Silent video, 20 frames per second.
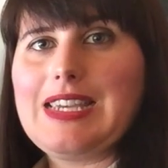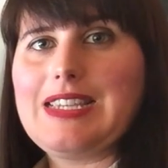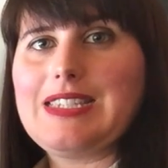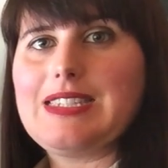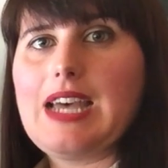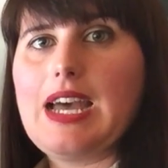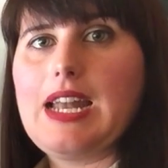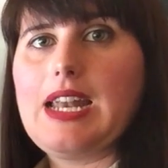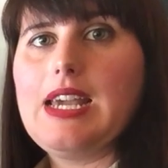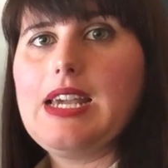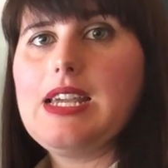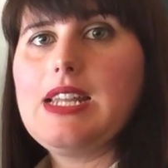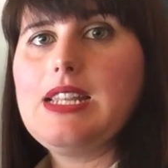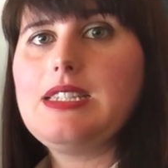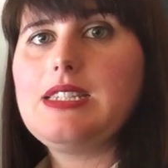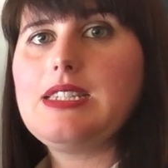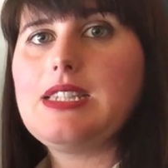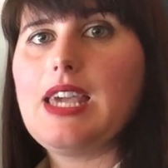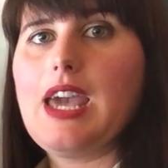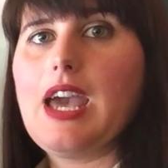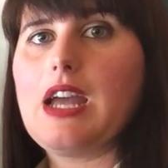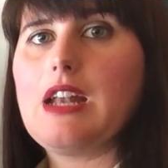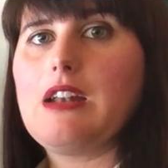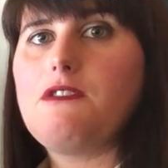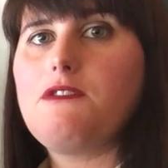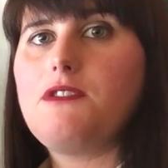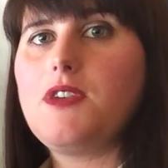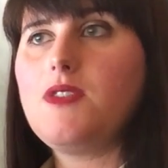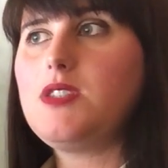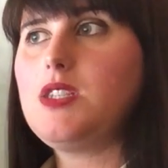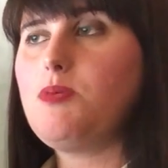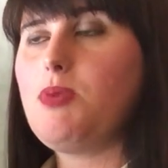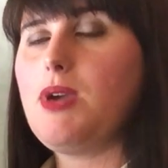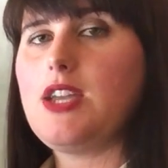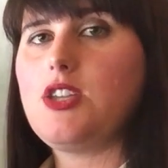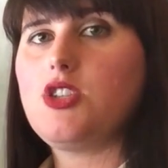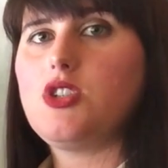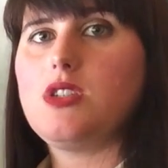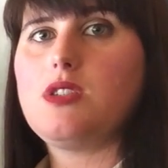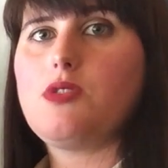is that it can scan 50
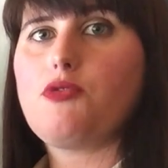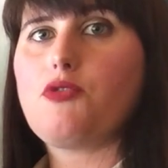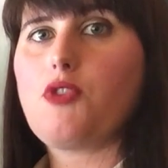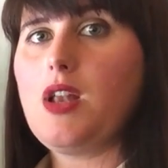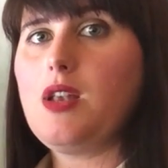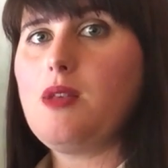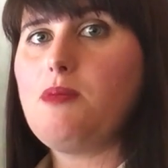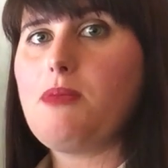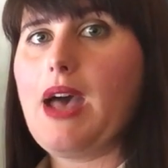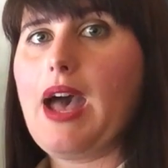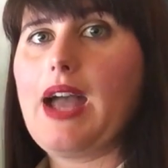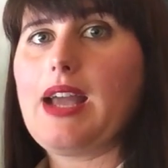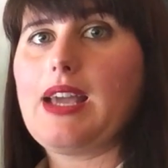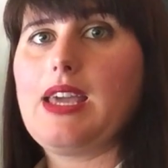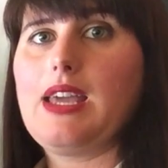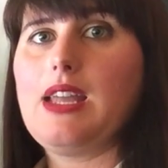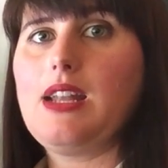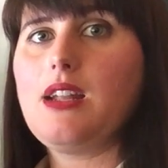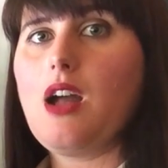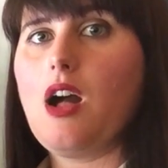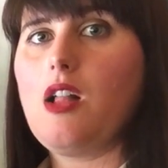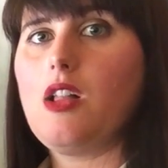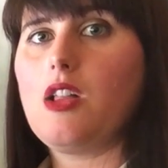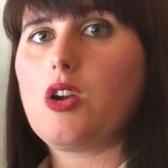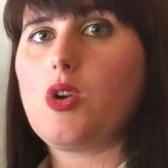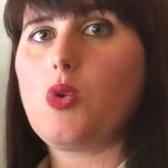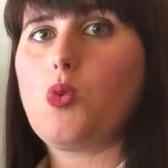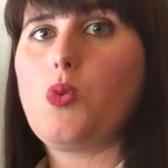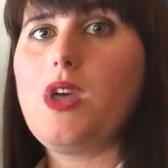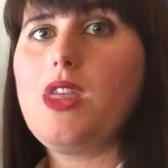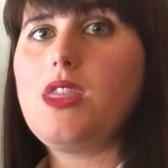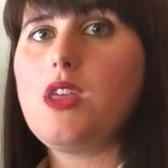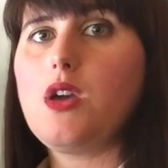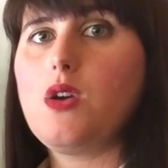pages front and back in color with